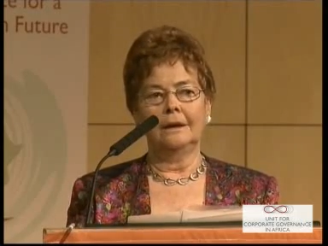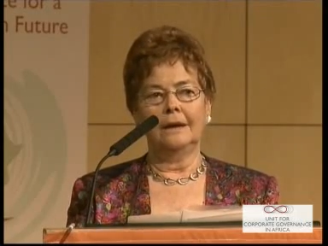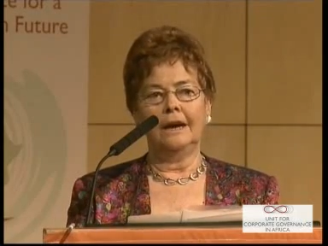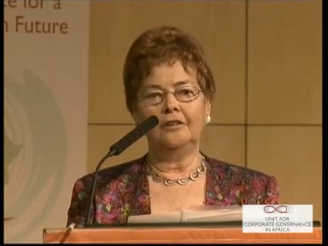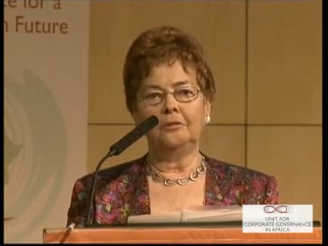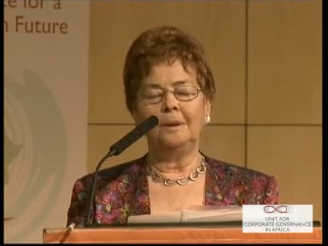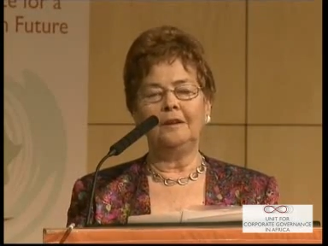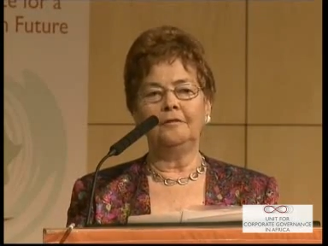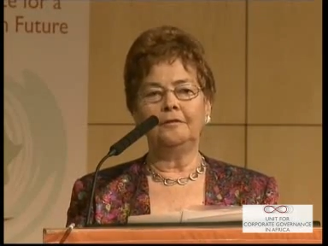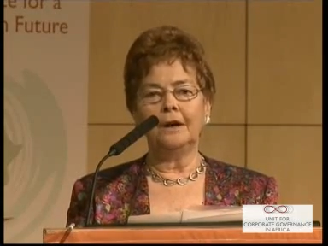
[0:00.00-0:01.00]
has
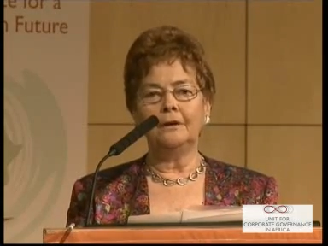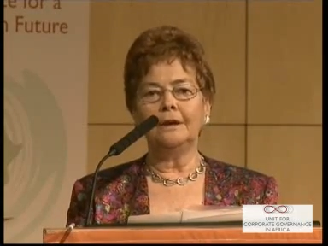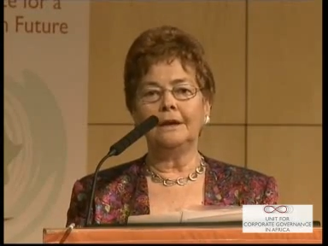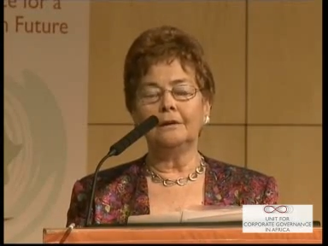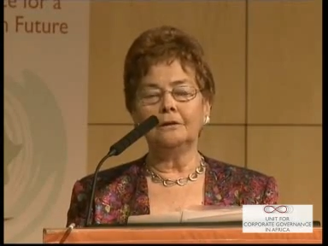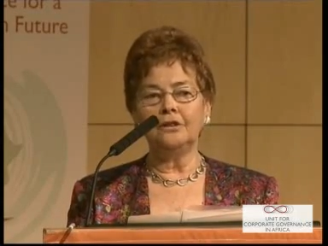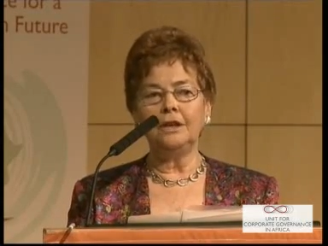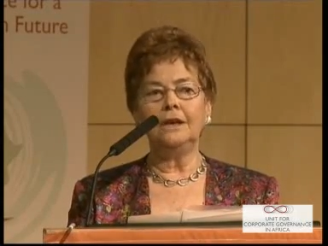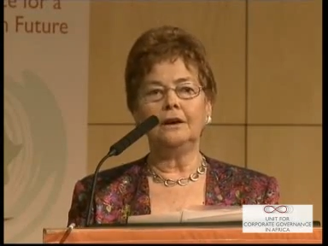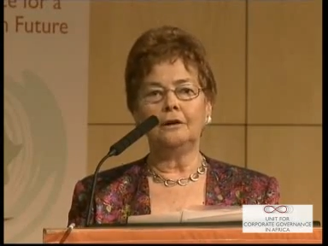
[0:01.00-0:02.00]
been found
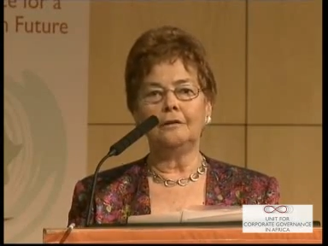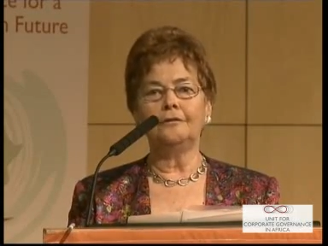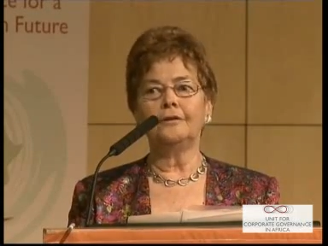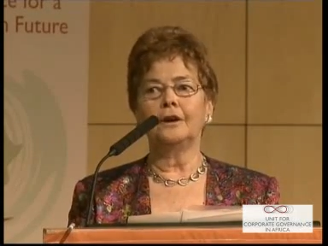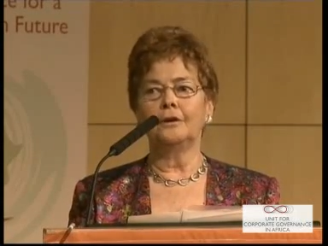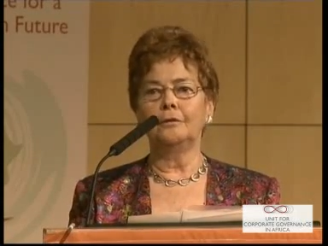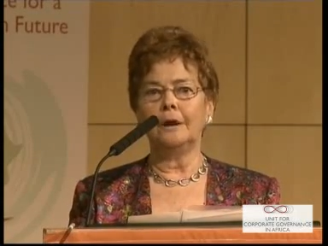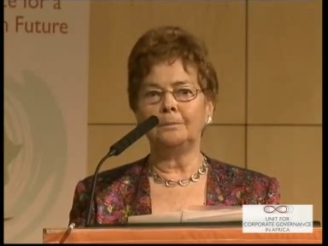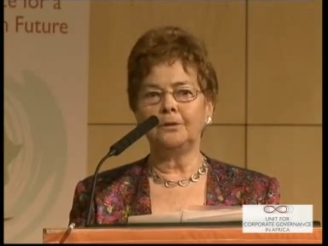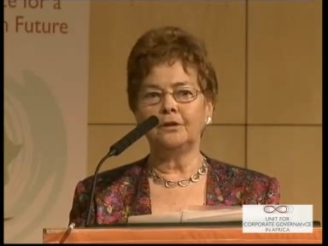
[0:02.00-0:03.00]
guilty of
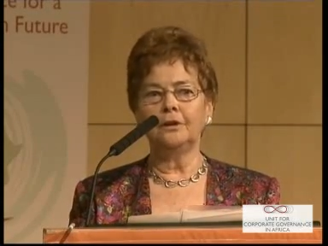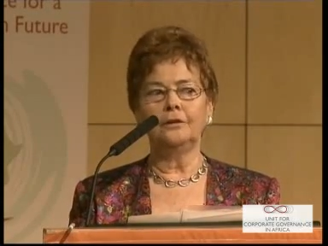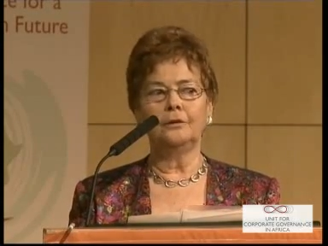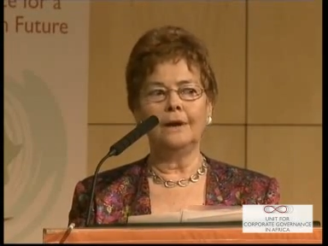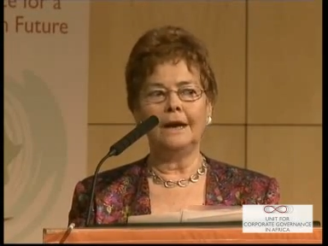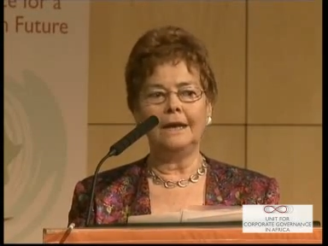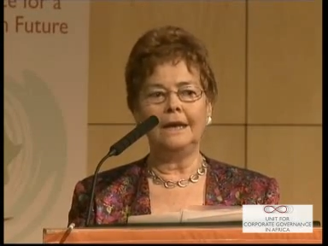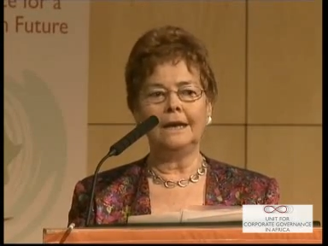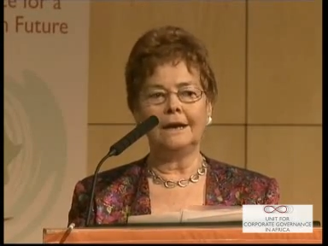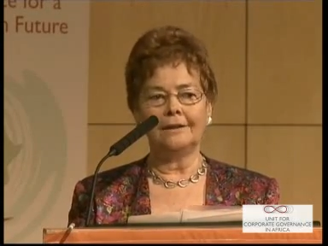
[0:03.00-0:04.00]
corruption or
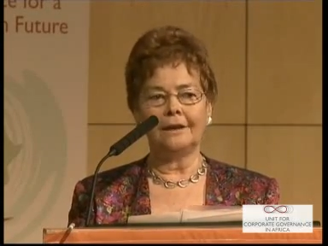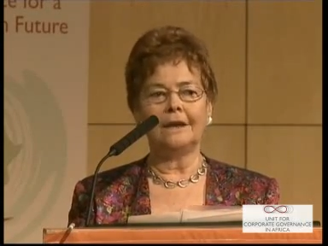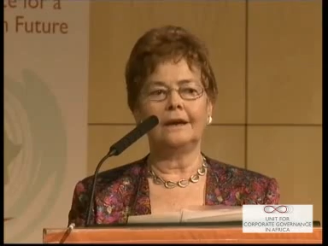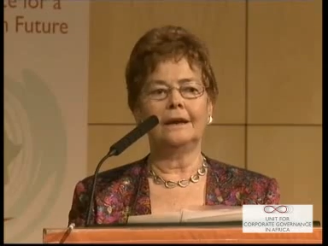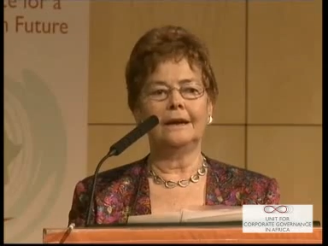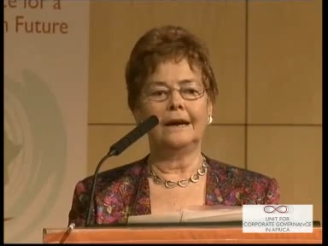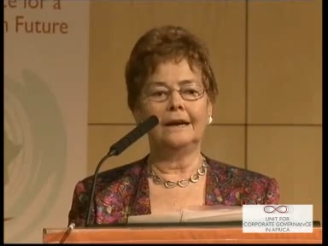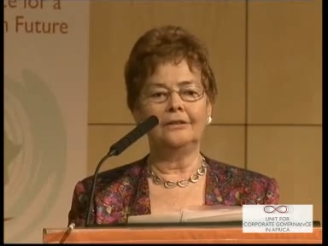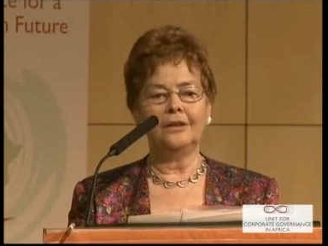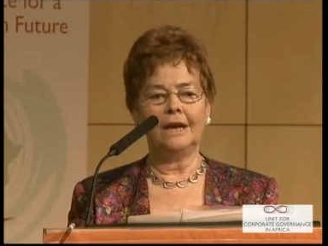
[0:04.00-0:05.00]
any other
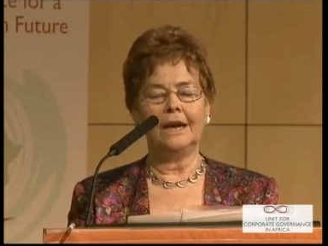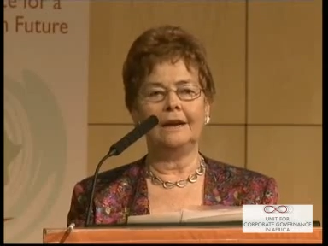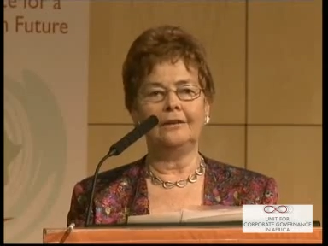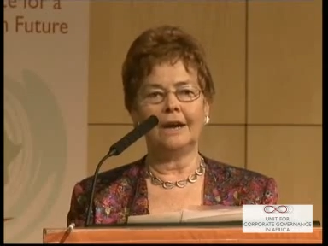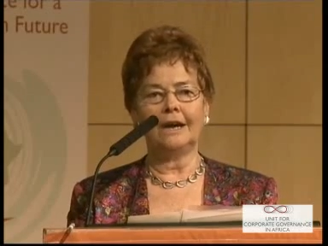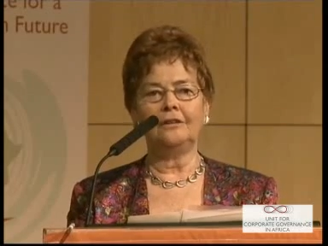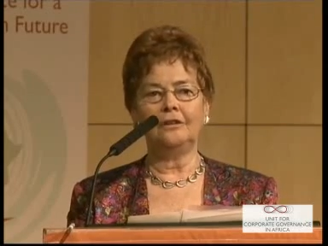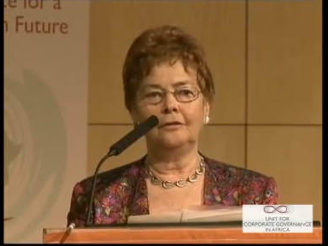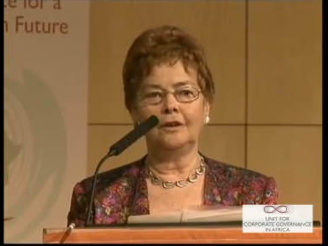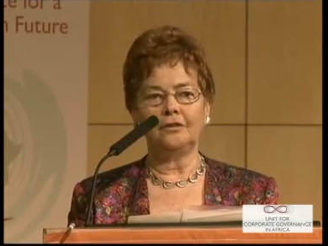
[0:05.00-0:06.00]
underhand
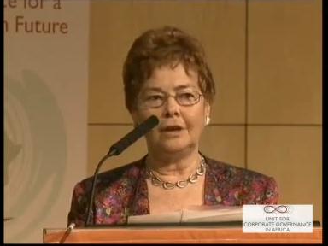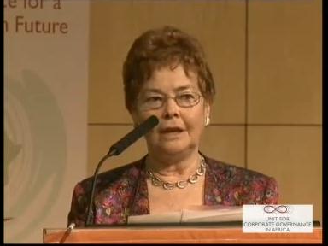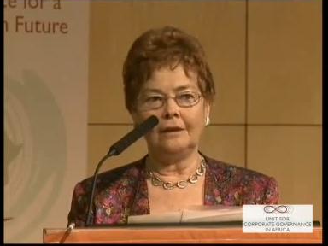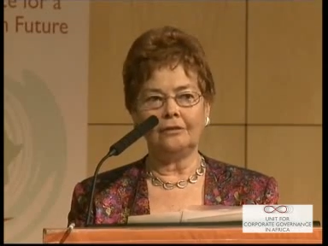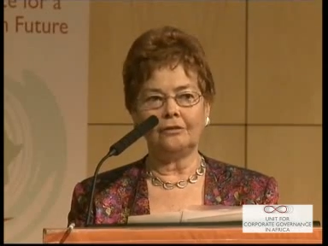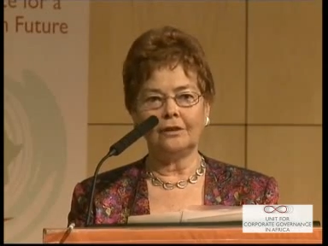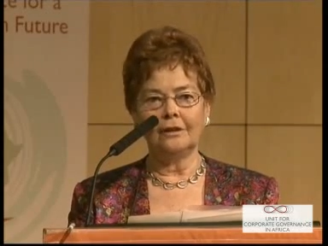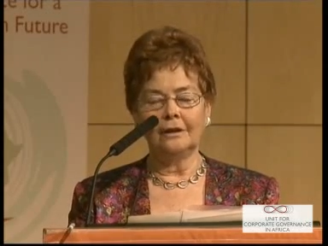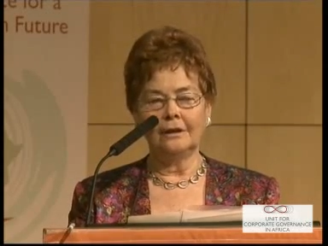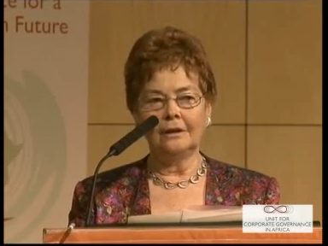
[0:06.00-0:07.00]
activities,
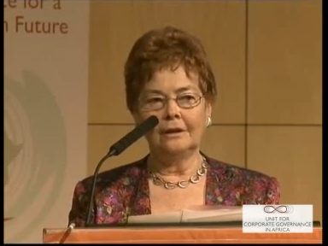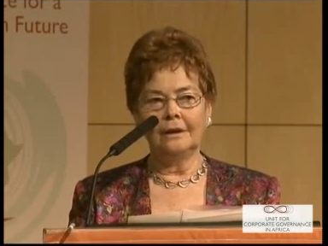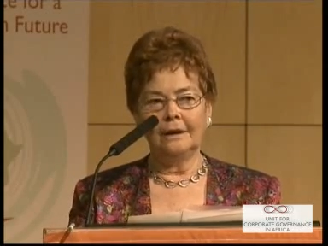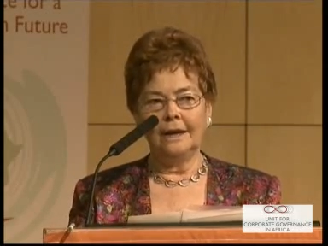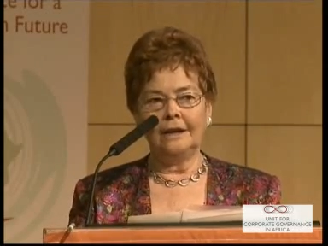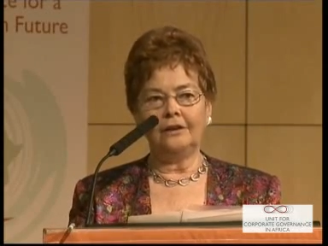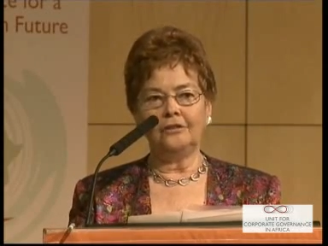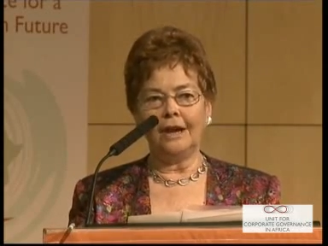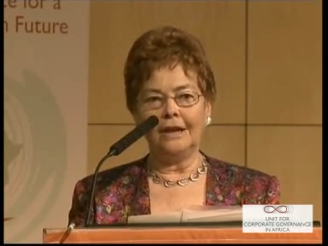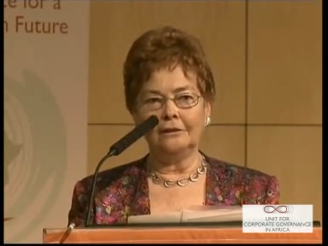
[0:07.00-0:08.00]
it is
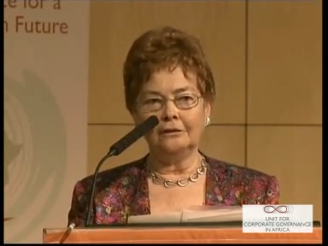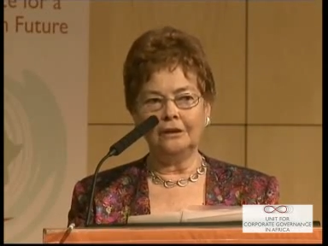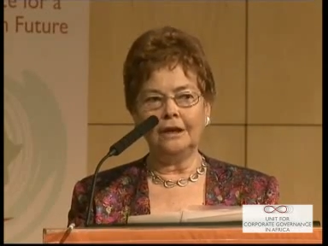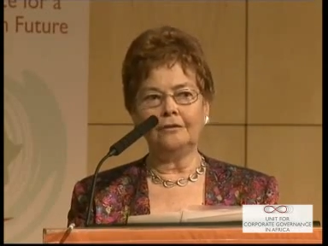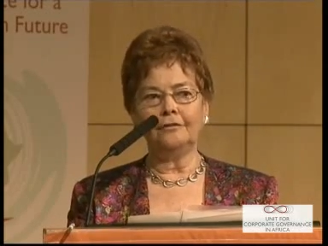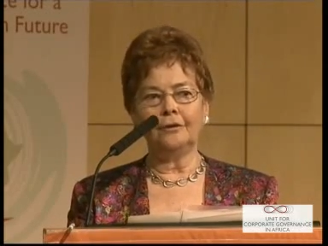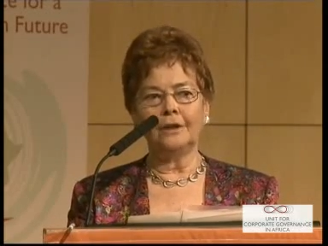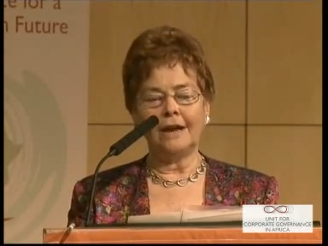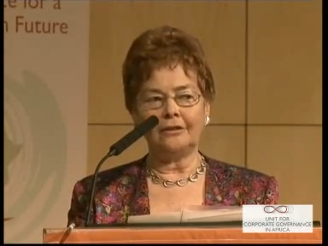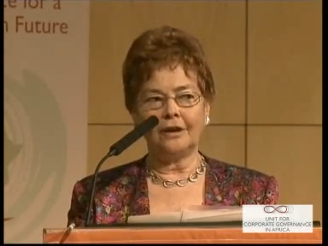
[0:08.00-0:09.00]
healthier for
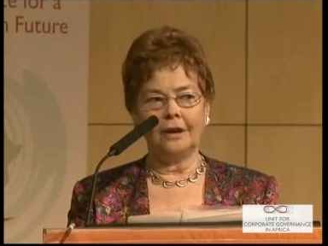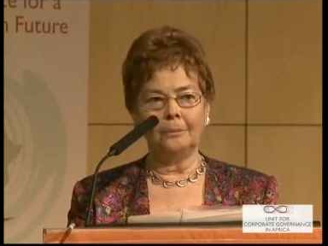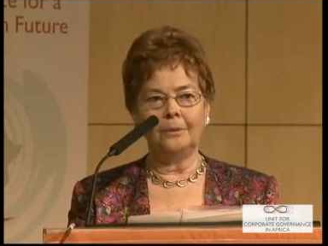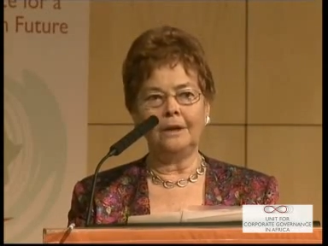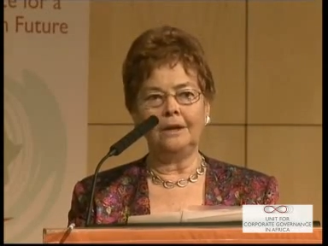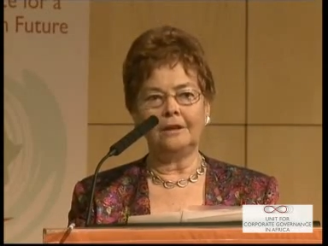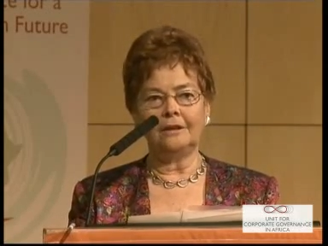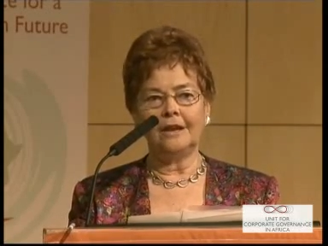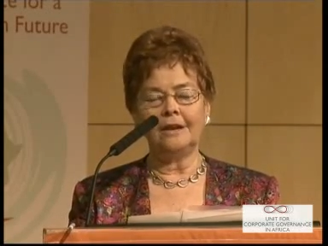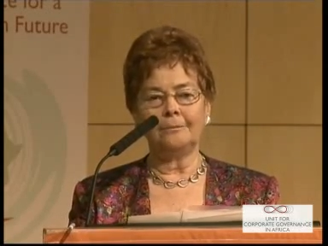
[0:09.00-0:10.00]
that company
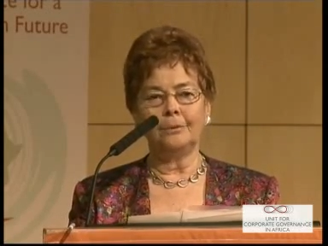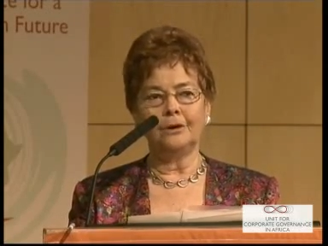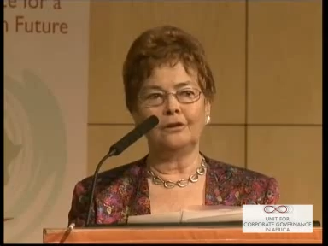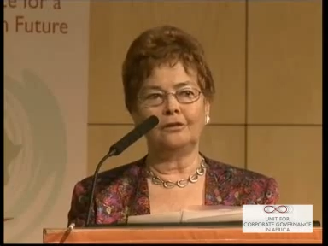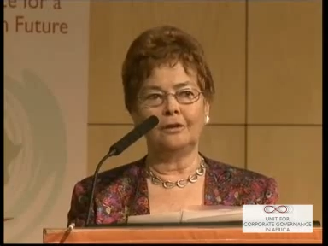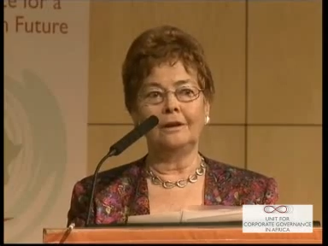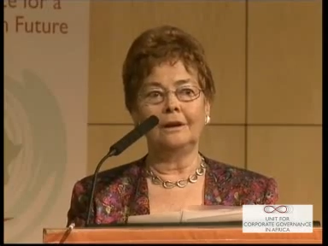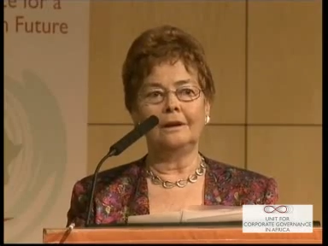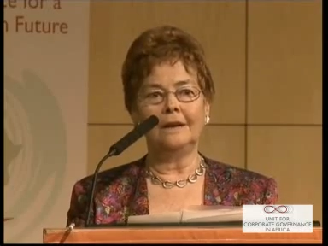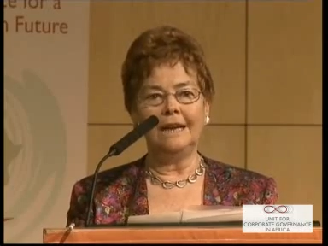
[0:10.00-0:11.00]
that that person
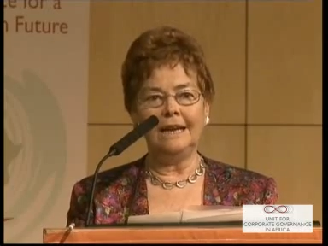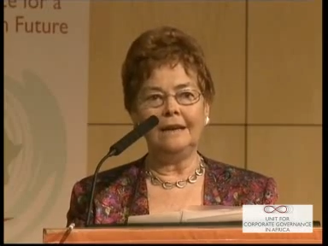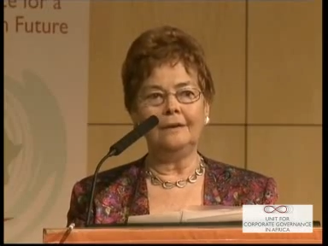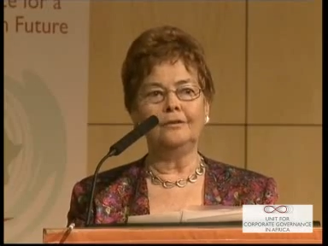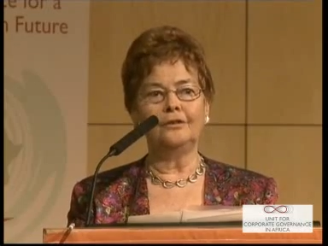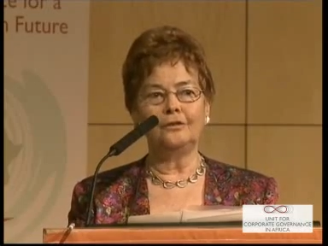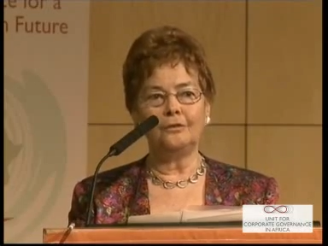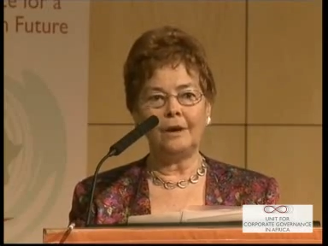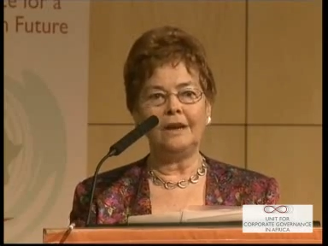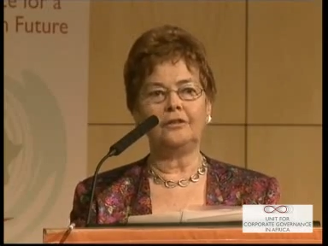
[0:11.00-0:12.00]
leaves
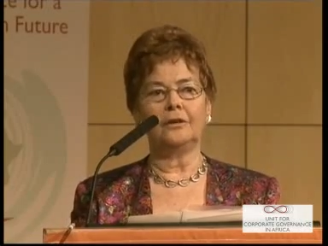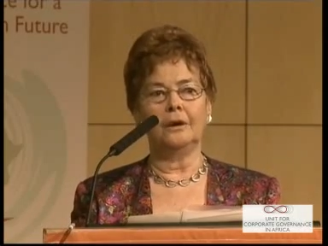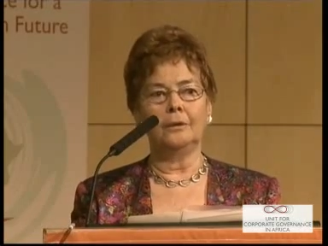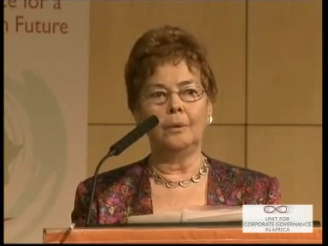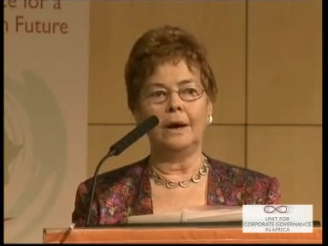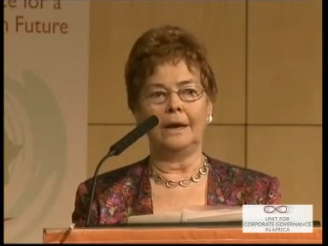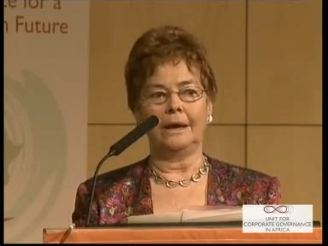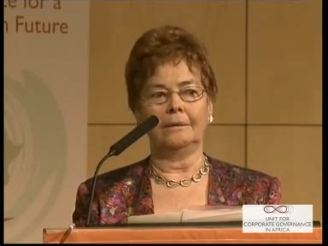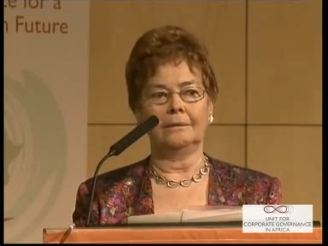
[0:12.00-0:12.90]
straight away.